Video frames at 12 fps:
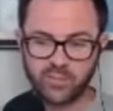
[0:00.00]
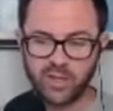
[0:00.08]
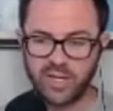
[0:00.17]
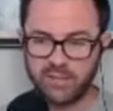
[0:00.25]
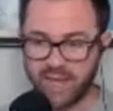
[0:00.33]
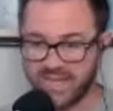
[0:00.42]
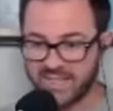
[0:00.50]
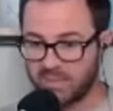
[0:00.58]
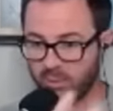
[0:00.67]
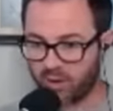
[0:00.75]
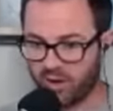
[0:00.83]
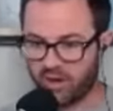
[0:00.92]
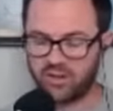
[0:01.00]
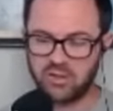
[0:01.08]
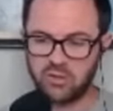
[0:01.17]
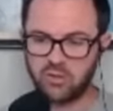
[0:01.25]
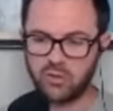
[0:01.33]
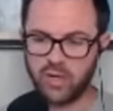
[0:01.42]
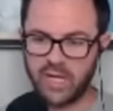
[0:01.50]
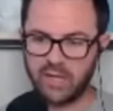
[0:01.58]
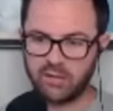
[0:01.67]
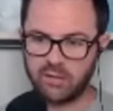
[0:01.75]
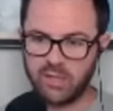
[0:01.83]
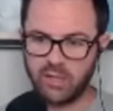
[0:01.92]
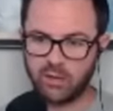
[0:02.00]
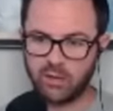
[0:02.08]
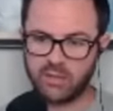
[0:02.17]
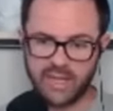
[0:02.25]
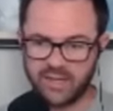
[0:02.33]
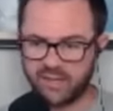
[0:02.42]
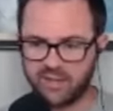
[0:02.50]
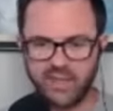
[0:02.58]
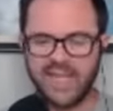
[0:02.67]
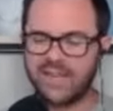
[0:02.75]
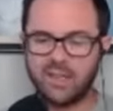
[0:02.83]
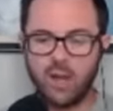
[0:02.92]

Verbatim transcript: named Cassie Bernall who, uh, you know, like it,